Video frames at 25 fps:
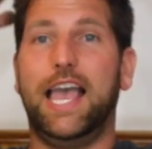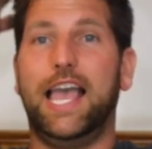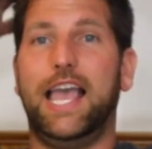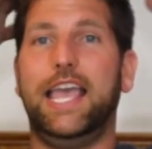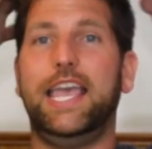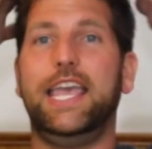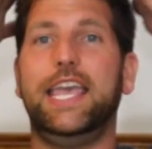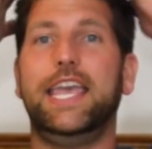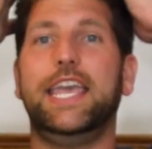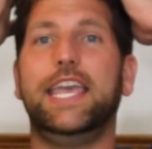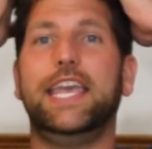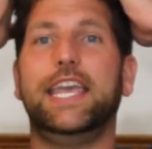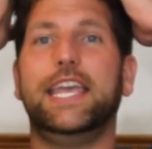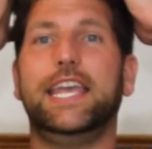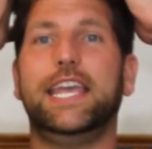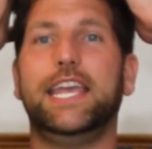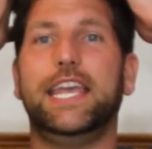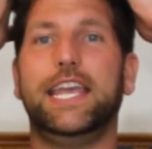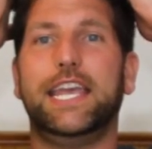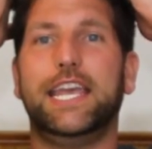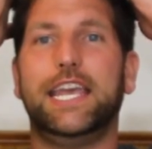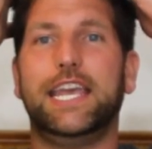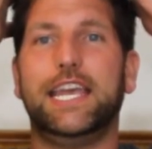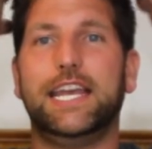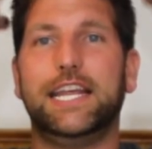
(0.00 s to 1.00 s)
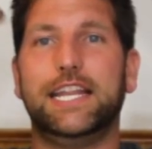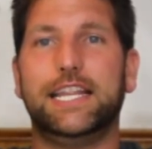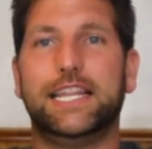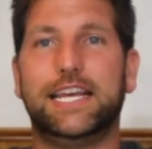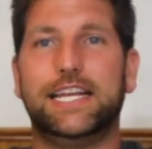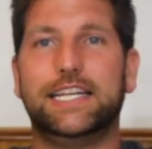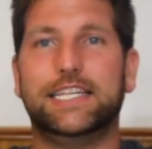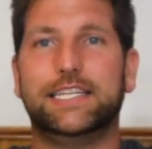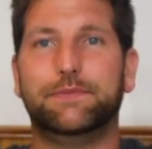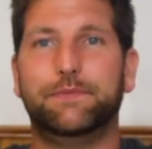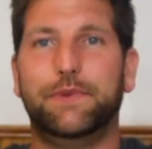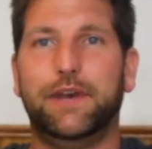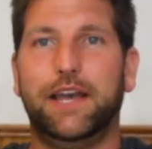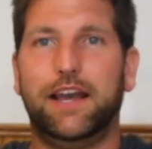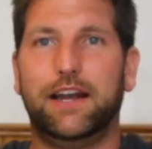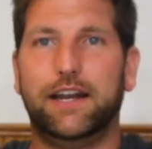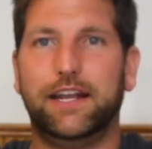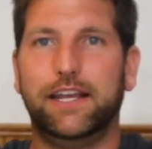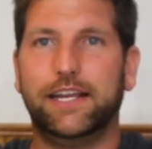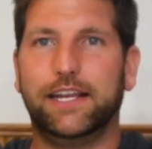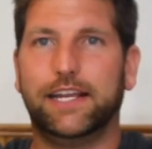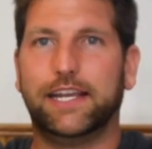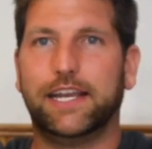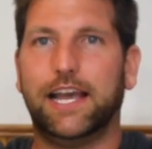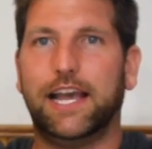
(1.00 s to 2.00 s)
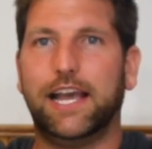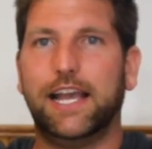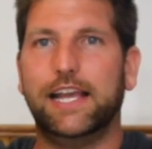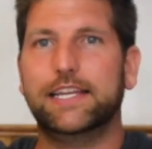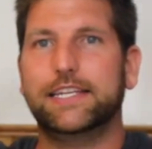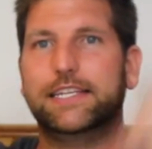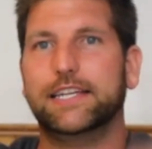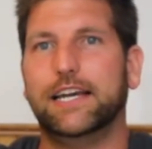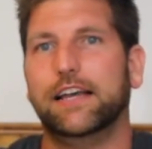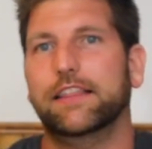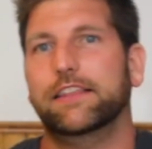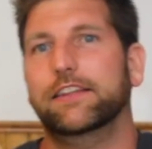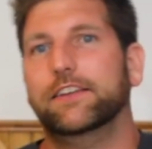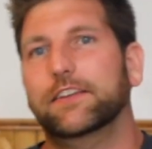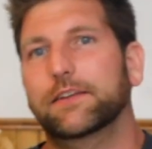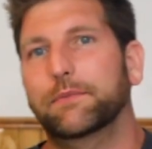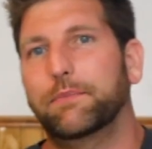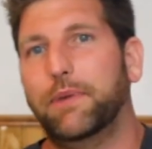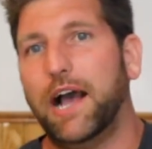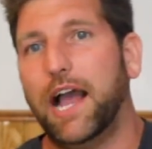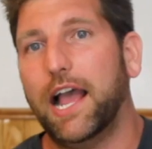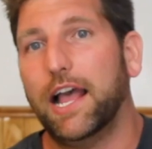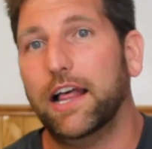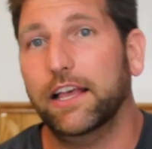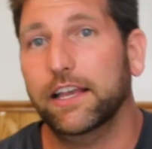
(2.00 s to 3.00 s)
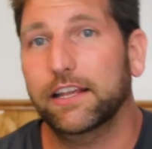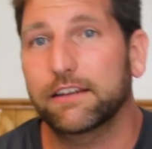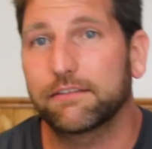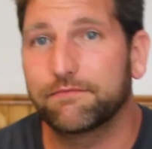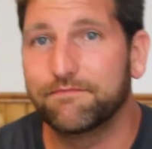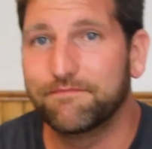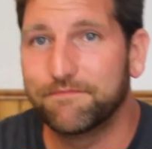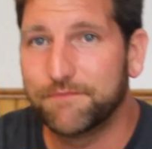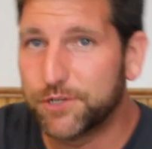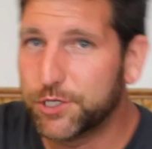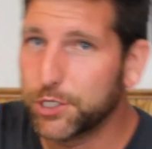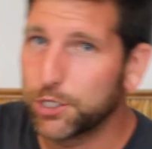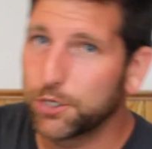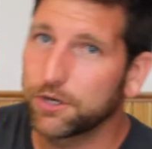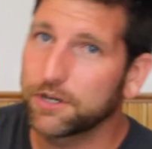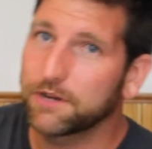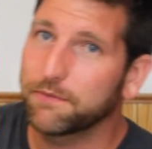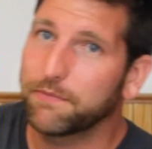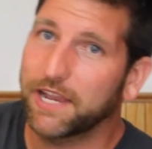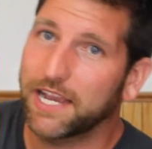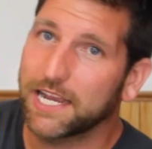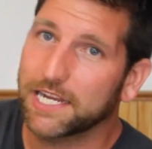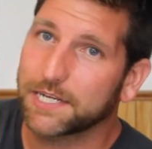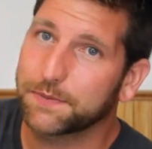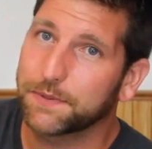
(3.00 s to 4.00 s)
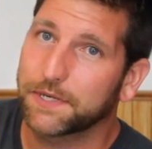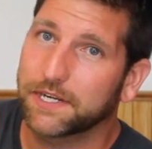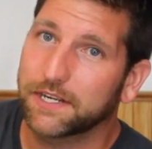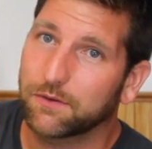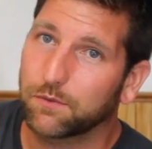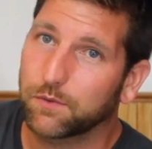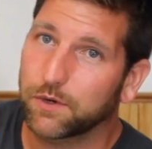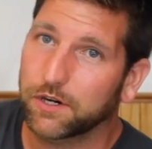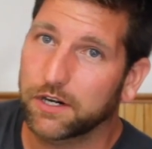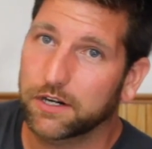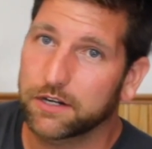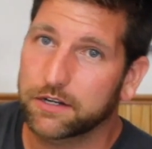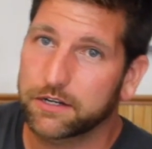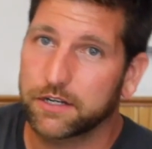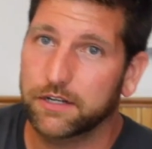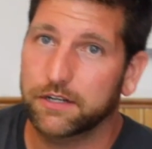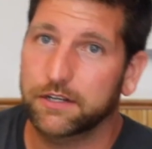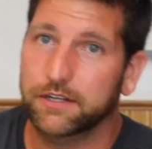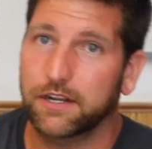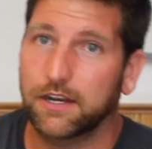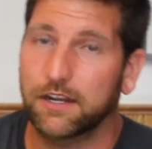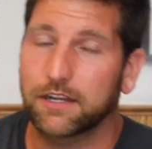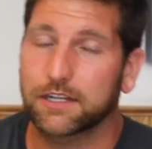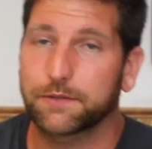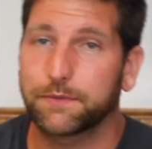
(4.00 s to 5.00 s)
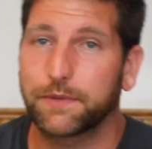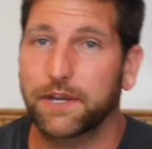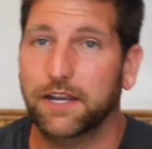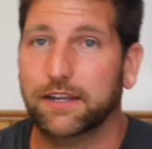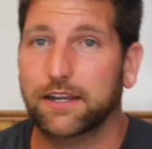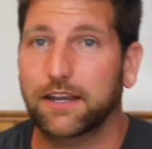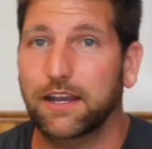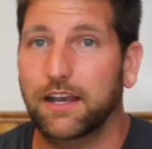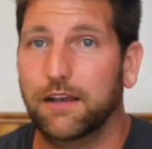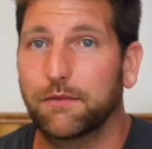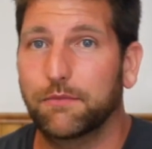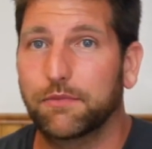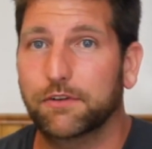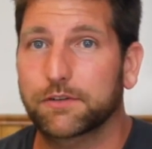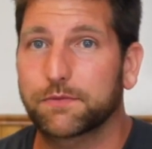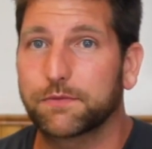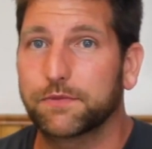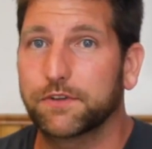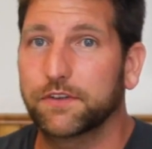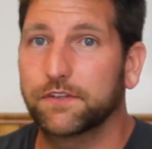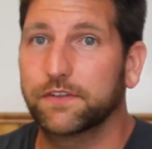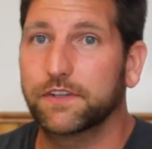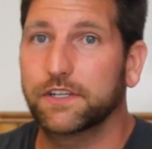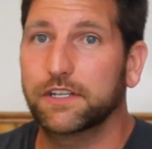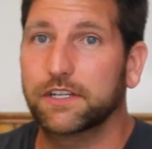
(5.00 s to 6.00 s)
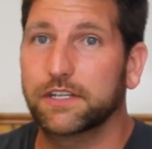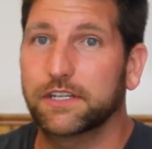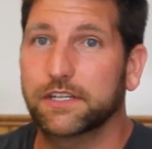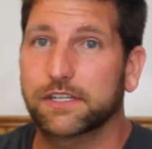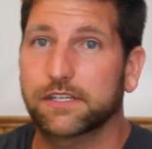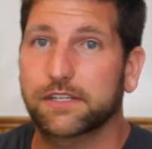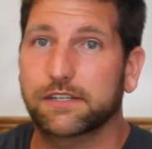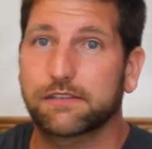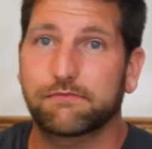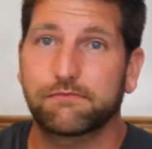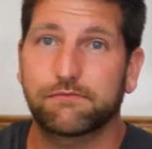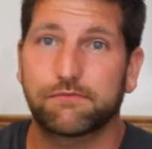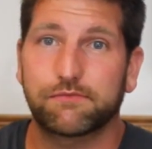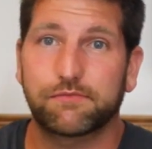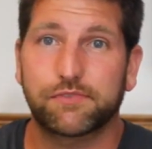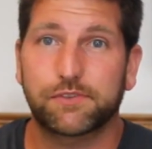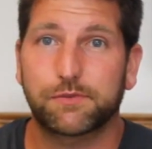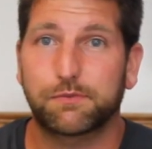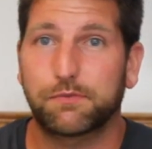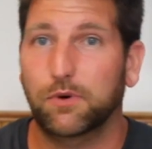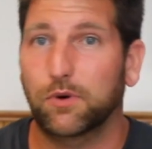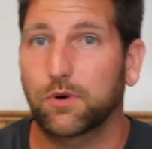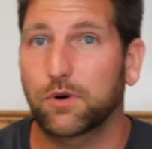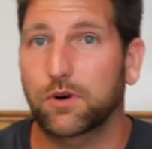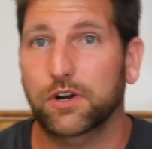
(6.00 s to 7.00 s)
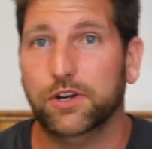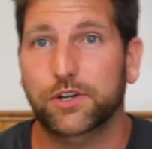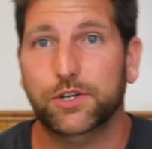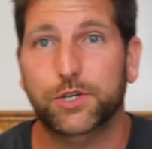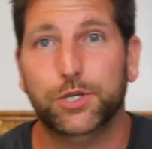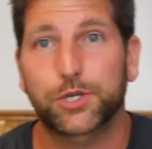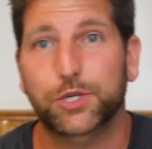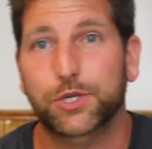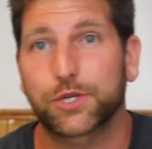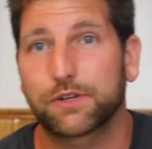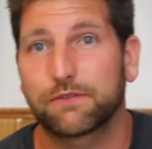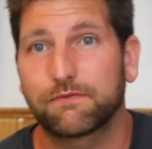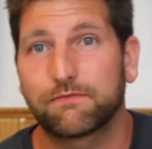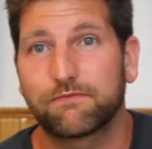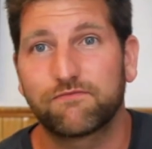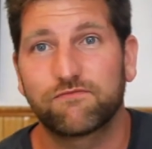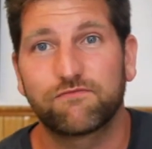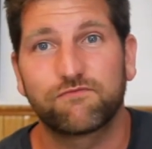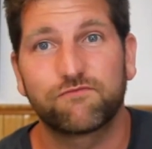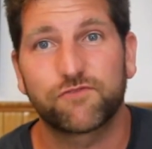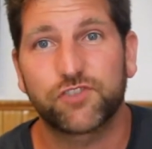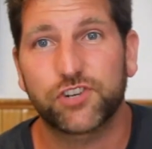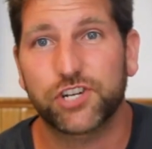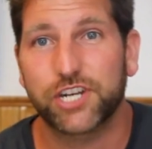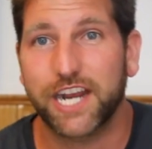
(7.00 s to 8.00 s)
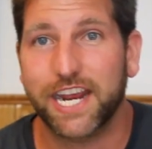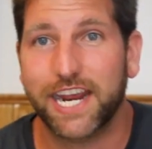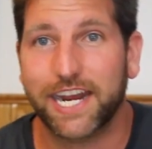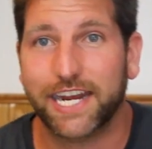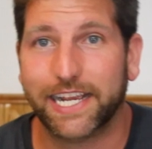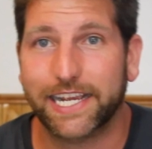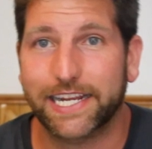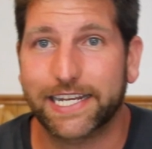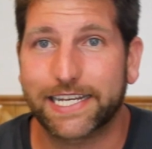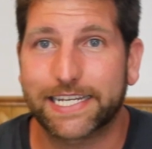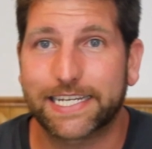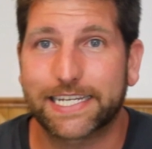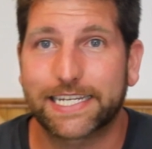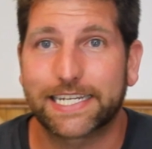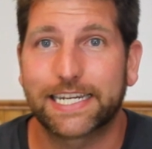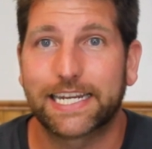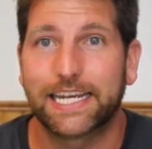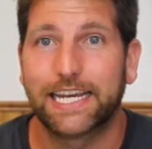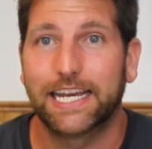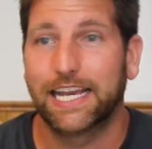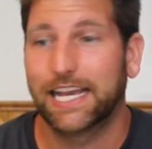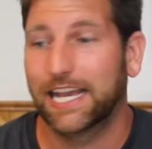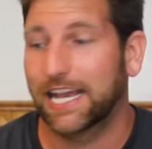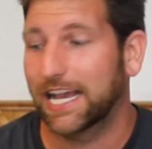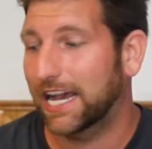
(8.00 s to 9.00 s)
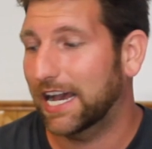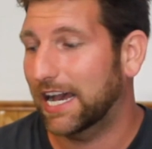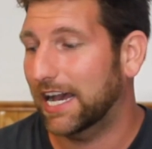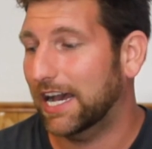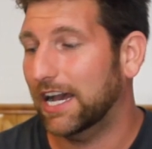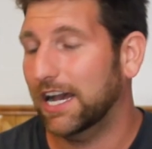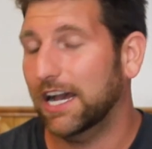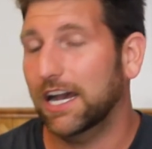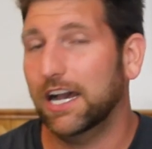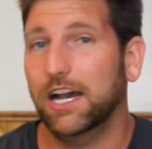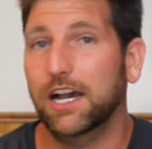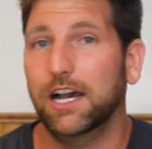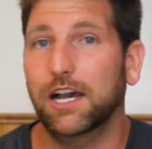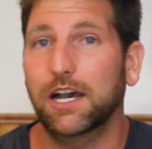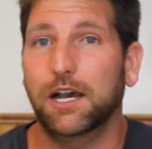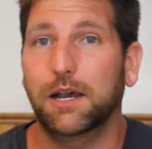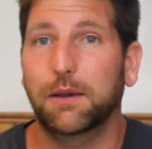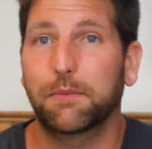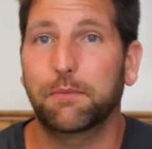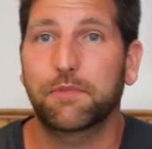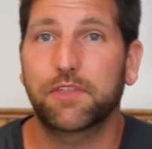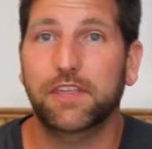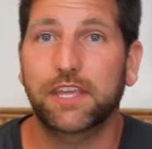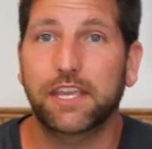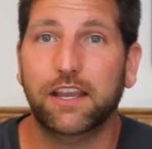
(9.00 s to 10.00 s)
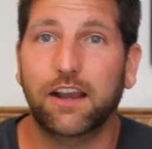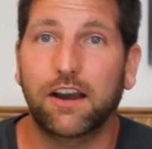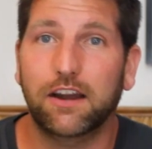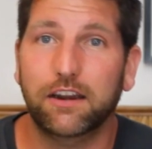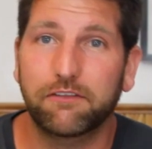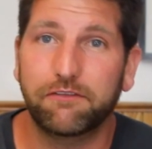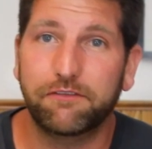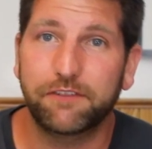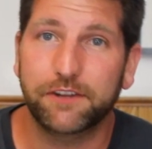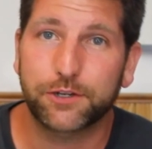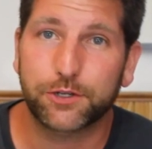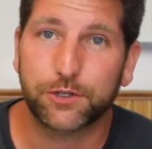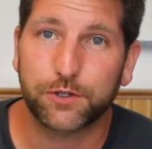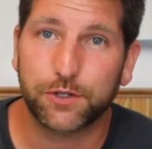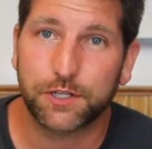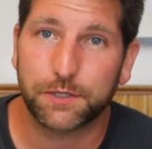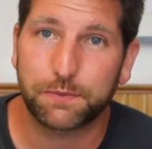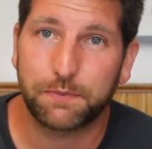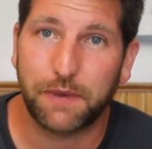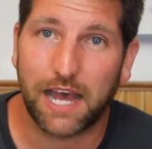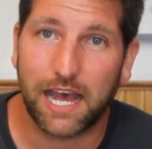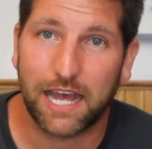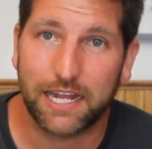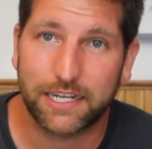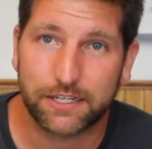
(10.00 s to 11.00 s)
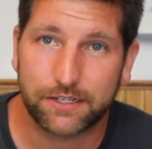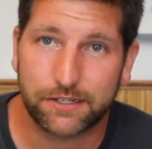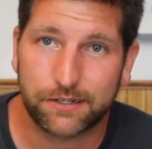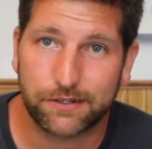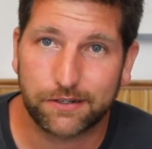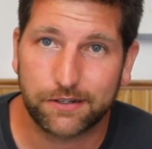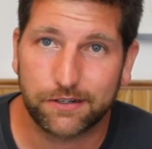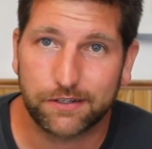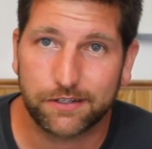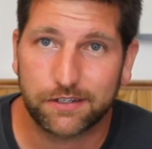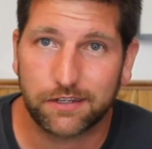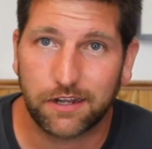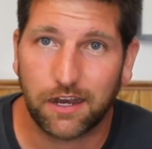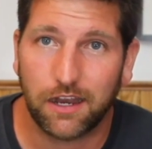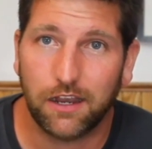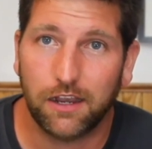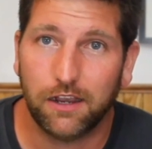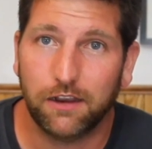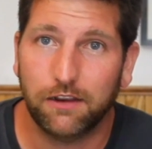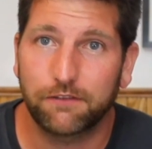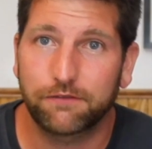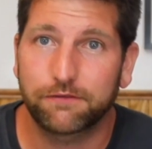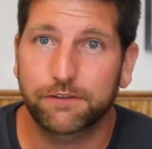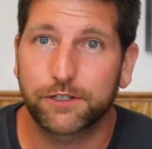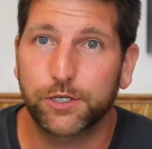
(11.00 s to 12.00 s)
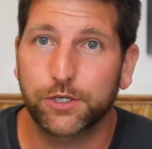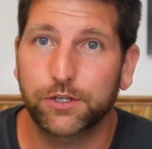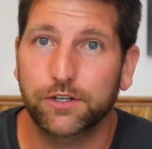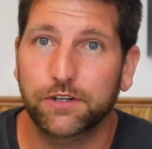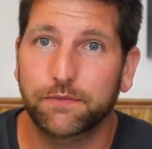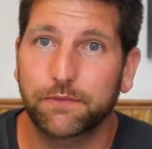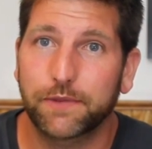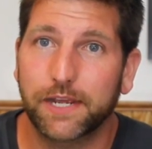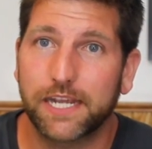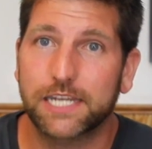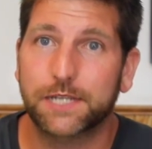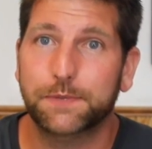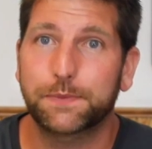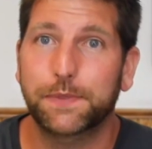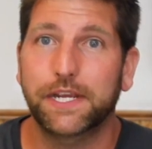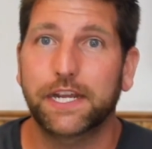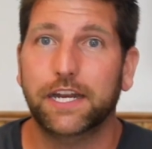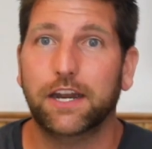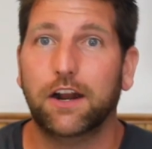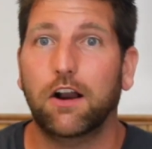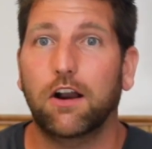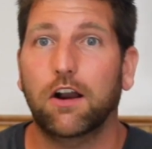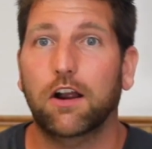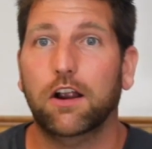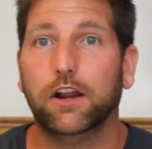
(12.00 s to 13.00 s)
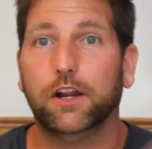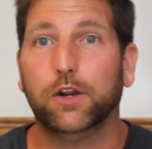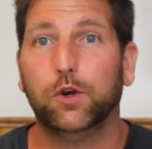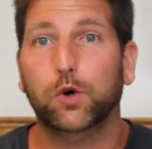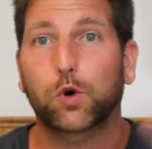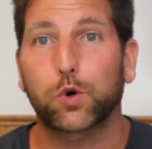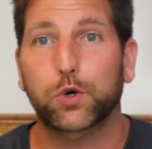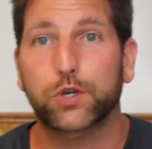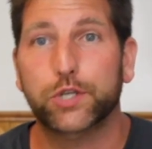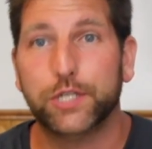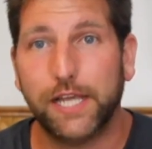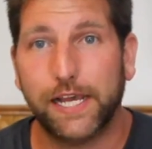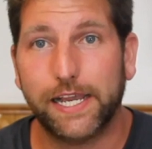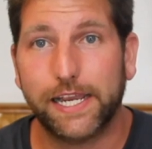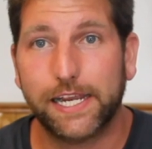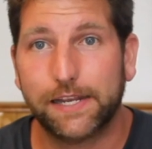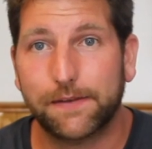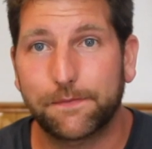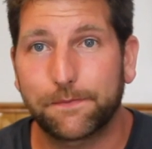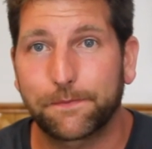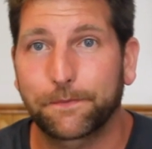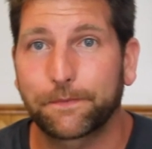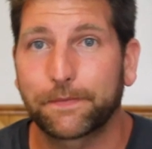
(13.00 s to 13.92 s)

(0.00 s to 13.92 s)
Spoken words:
And that's about it, guys. This is the pilot, Dude in the Basement, where a dude talks about comic books, movies, sports, shenanigans. The unofficial sponsors of Dude in the Basement are Coors Light